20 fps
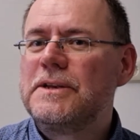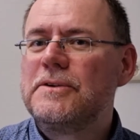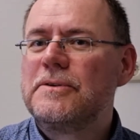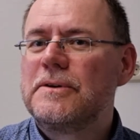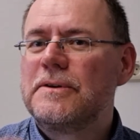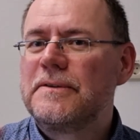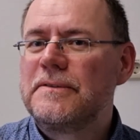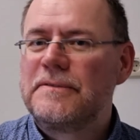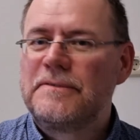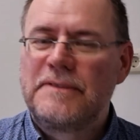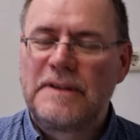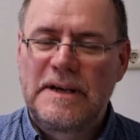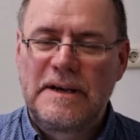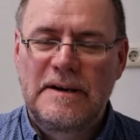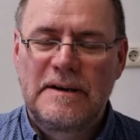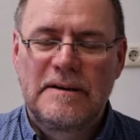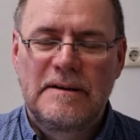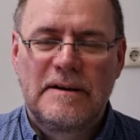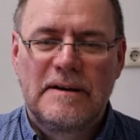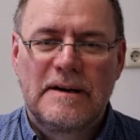you're
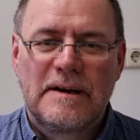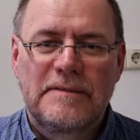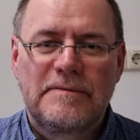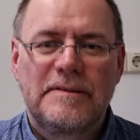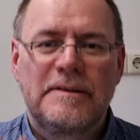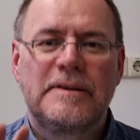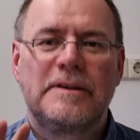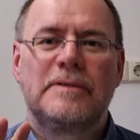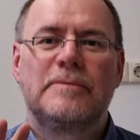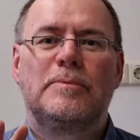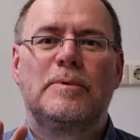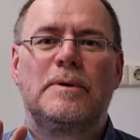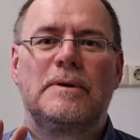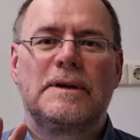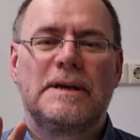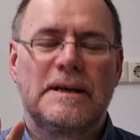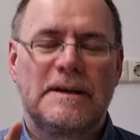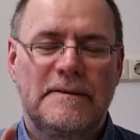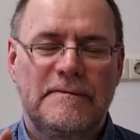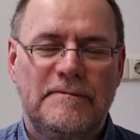there, I think you will
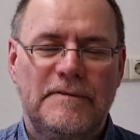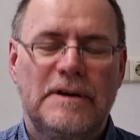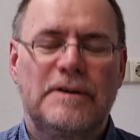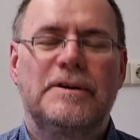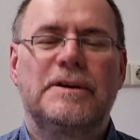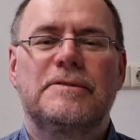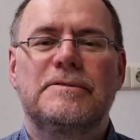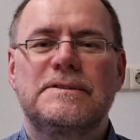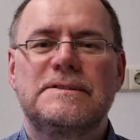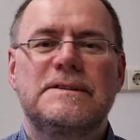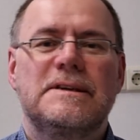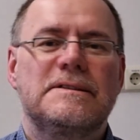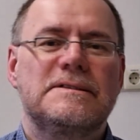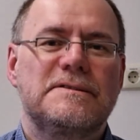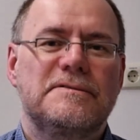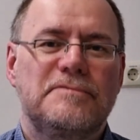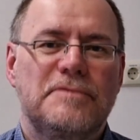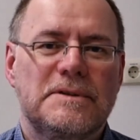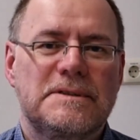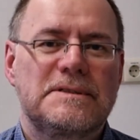get a very good sense
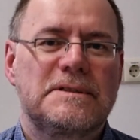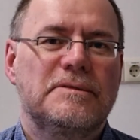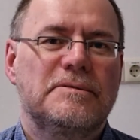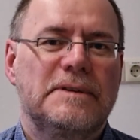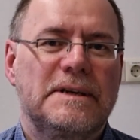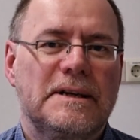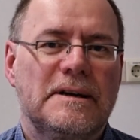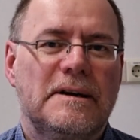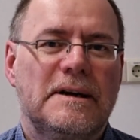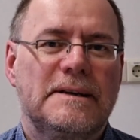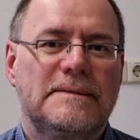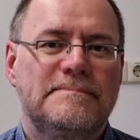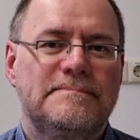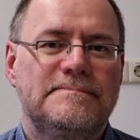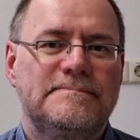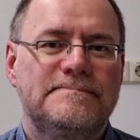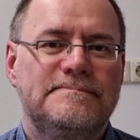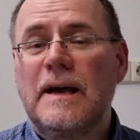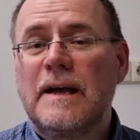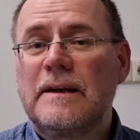of what's going on.
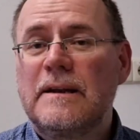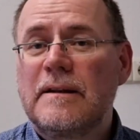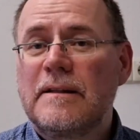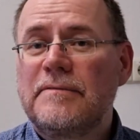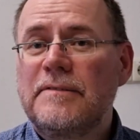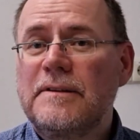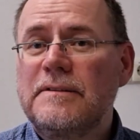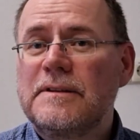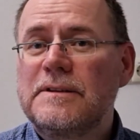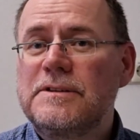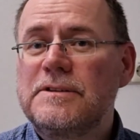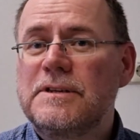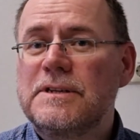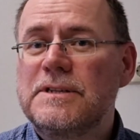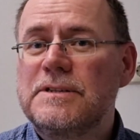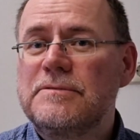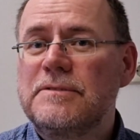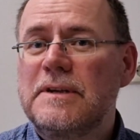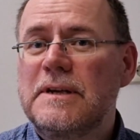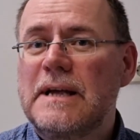Another thing that you can
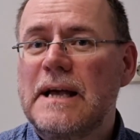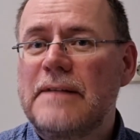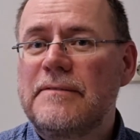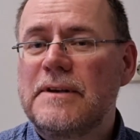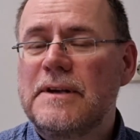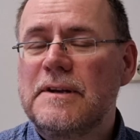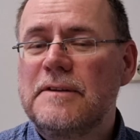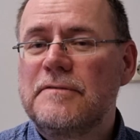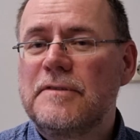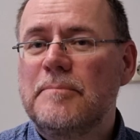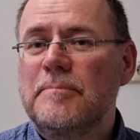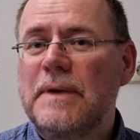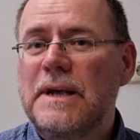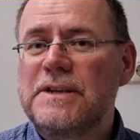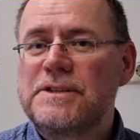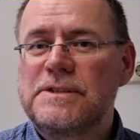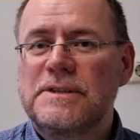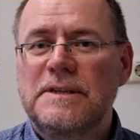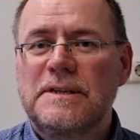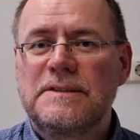do to gather
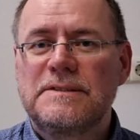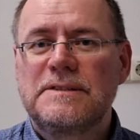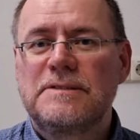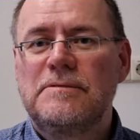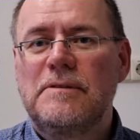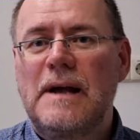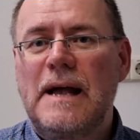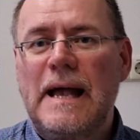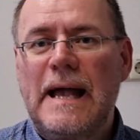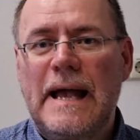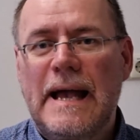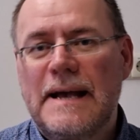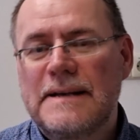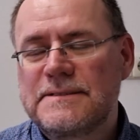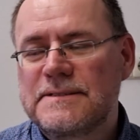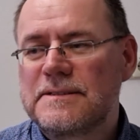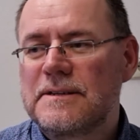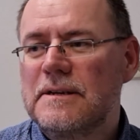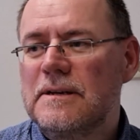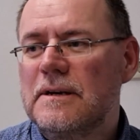information is to
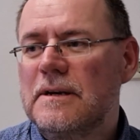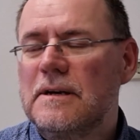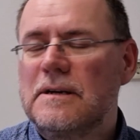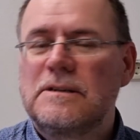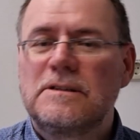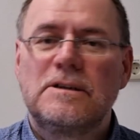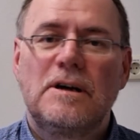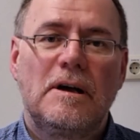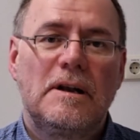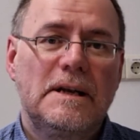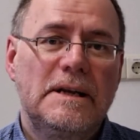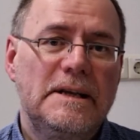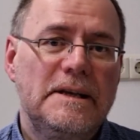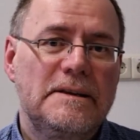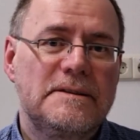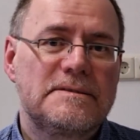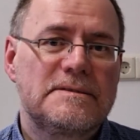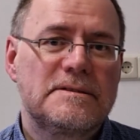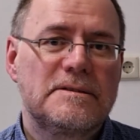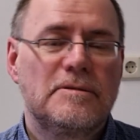ask
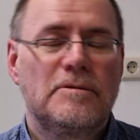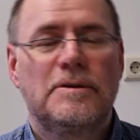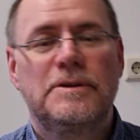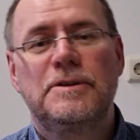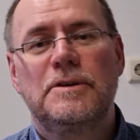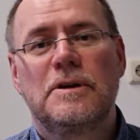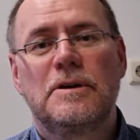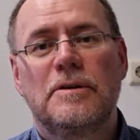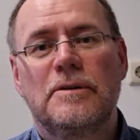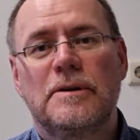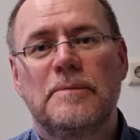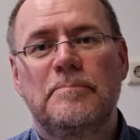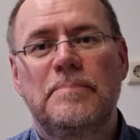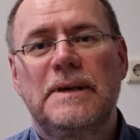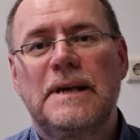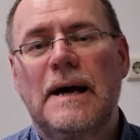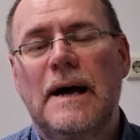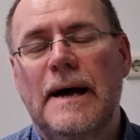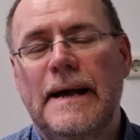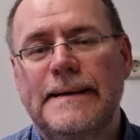colleagues or your current
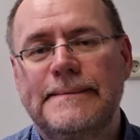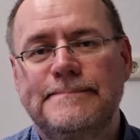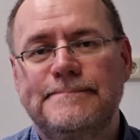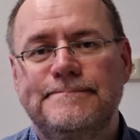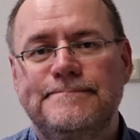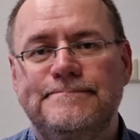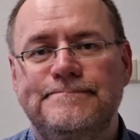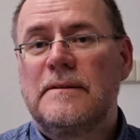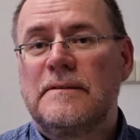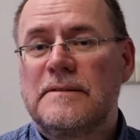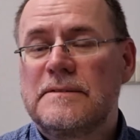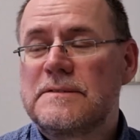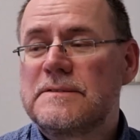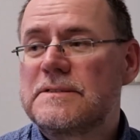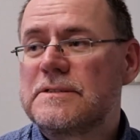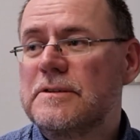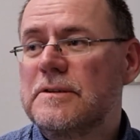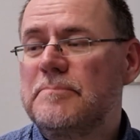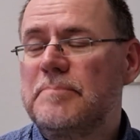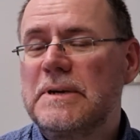PI. This is
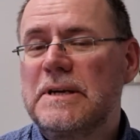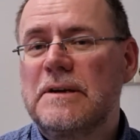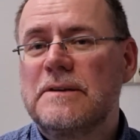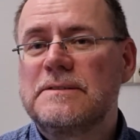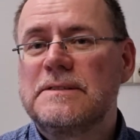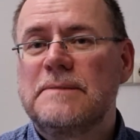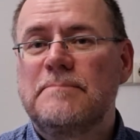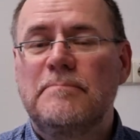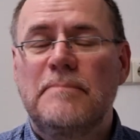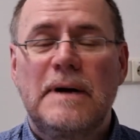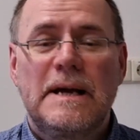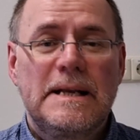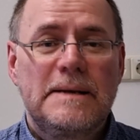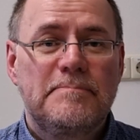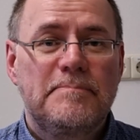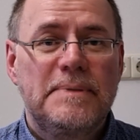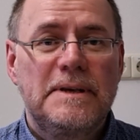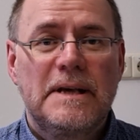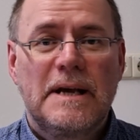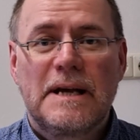good because it might
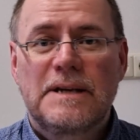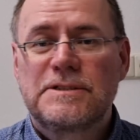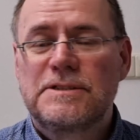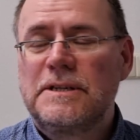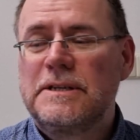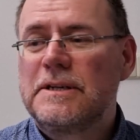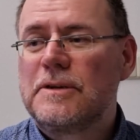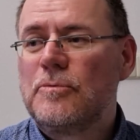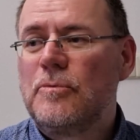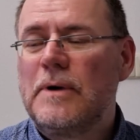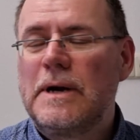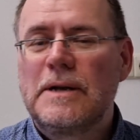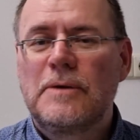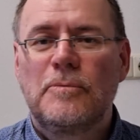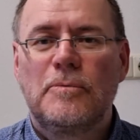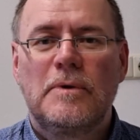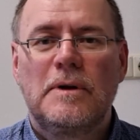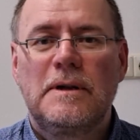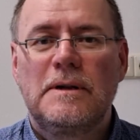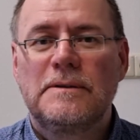be actually quite
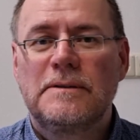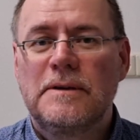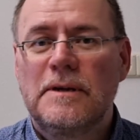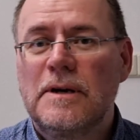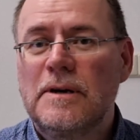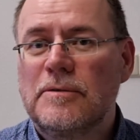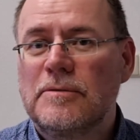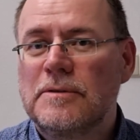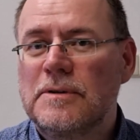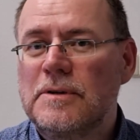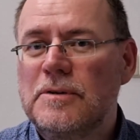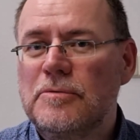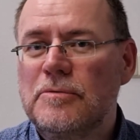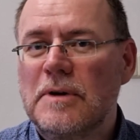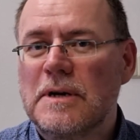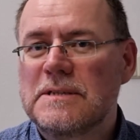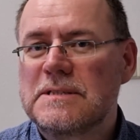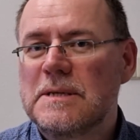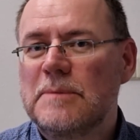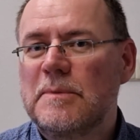well known who
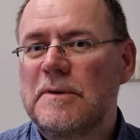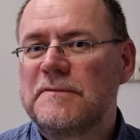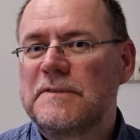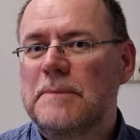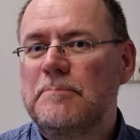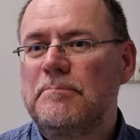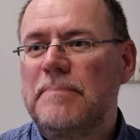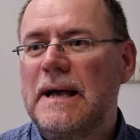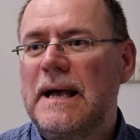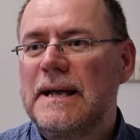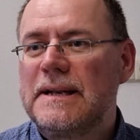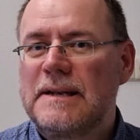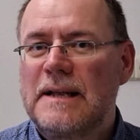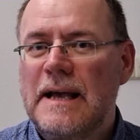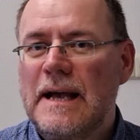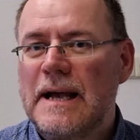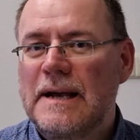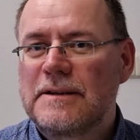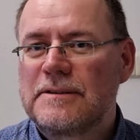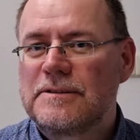are some of the bad
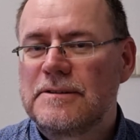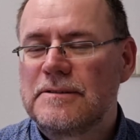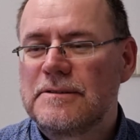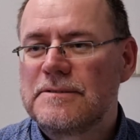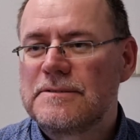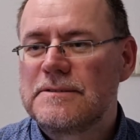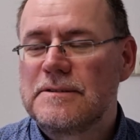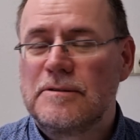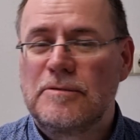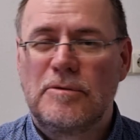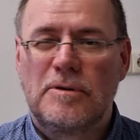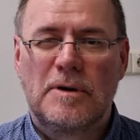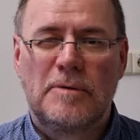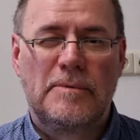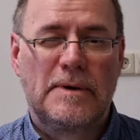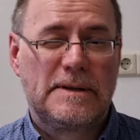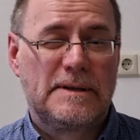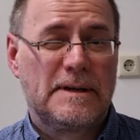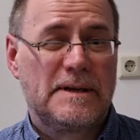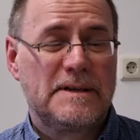actors, or
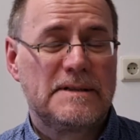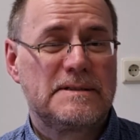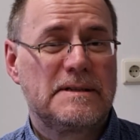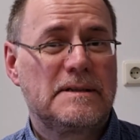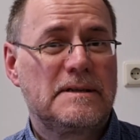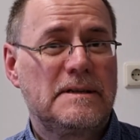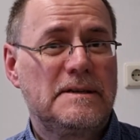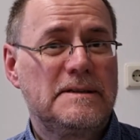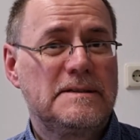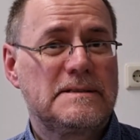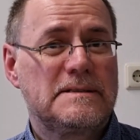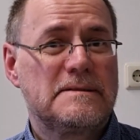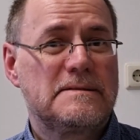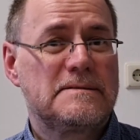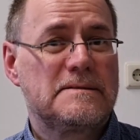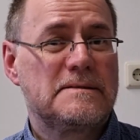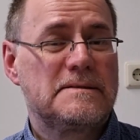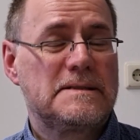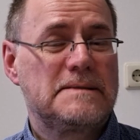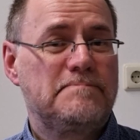where there is at least a
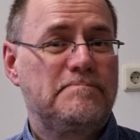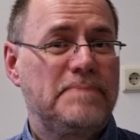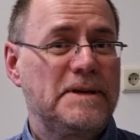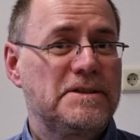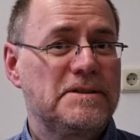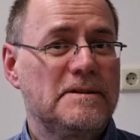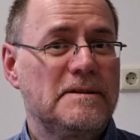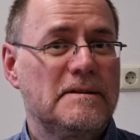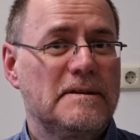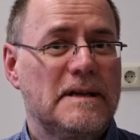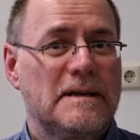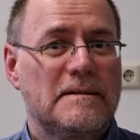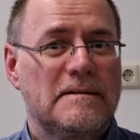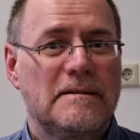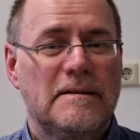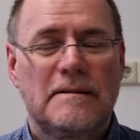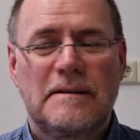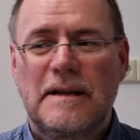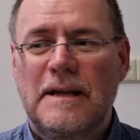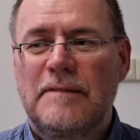suspicion that
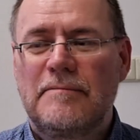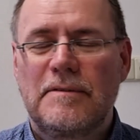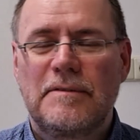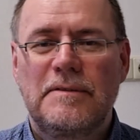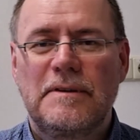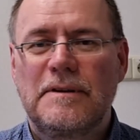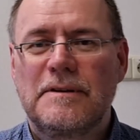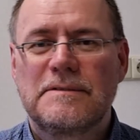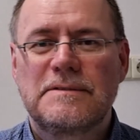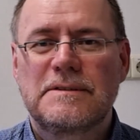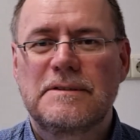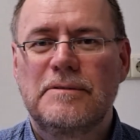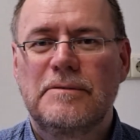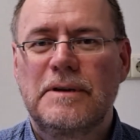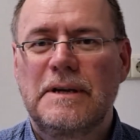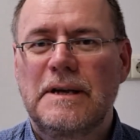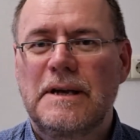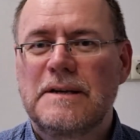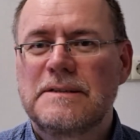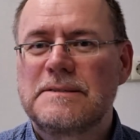not everything is
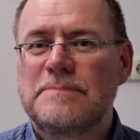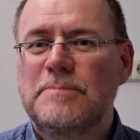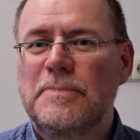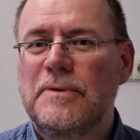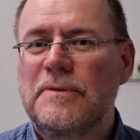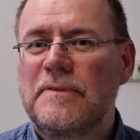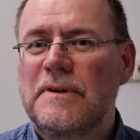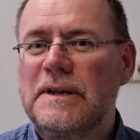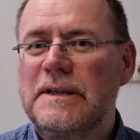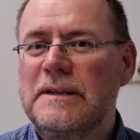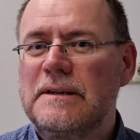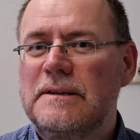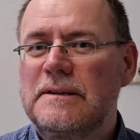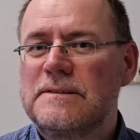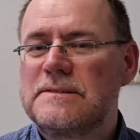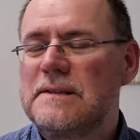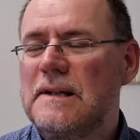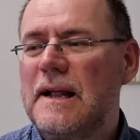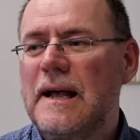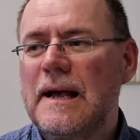going as smoothly in
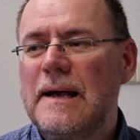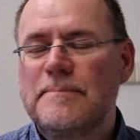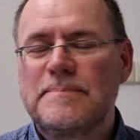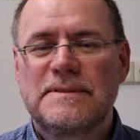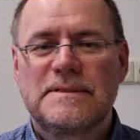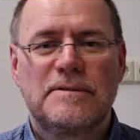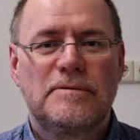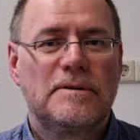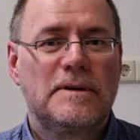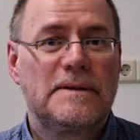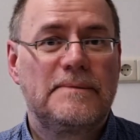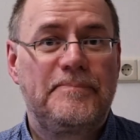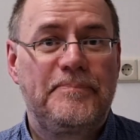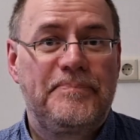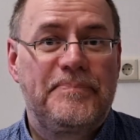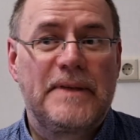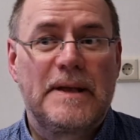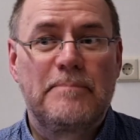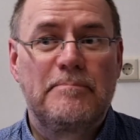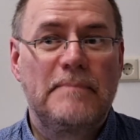these labs, or
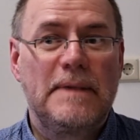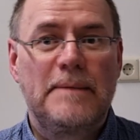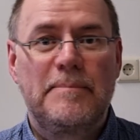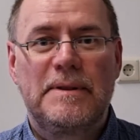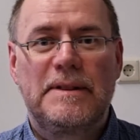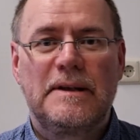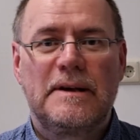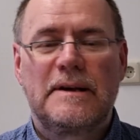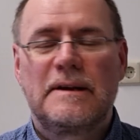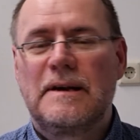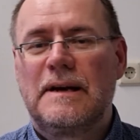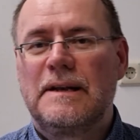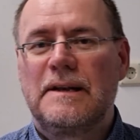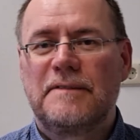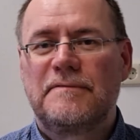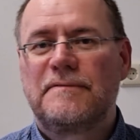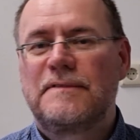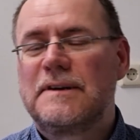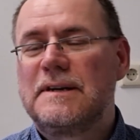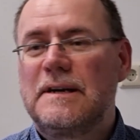that maybe they're kind
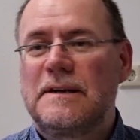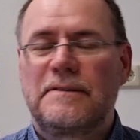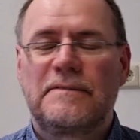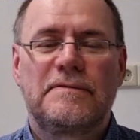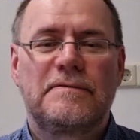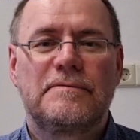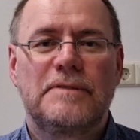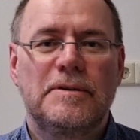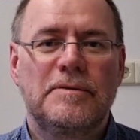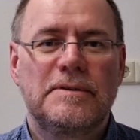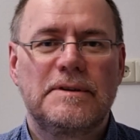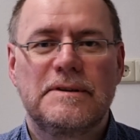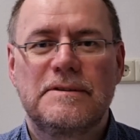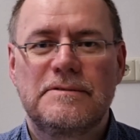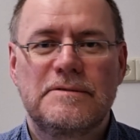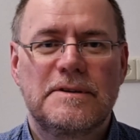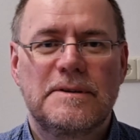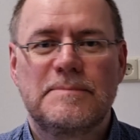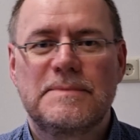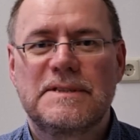of cutthroat in
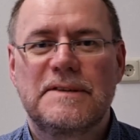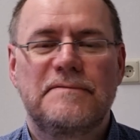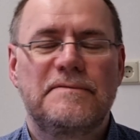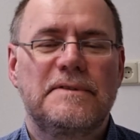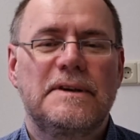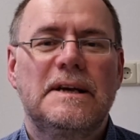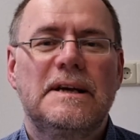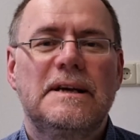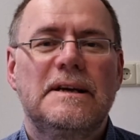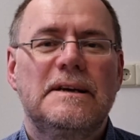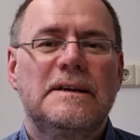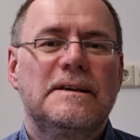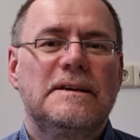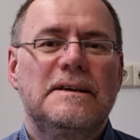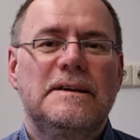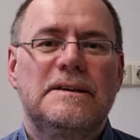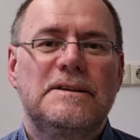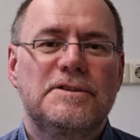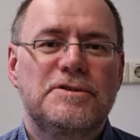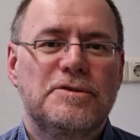terms of
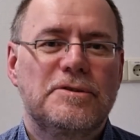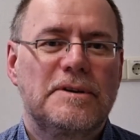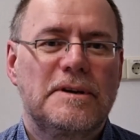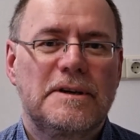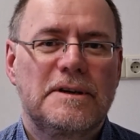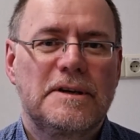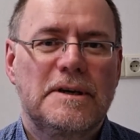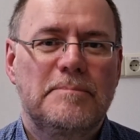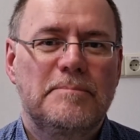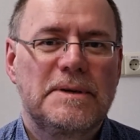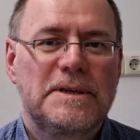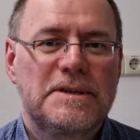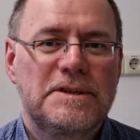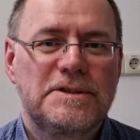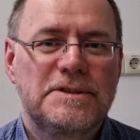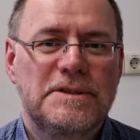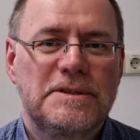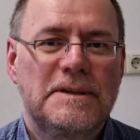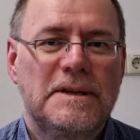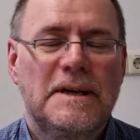internal
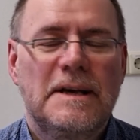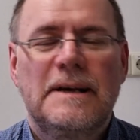competition.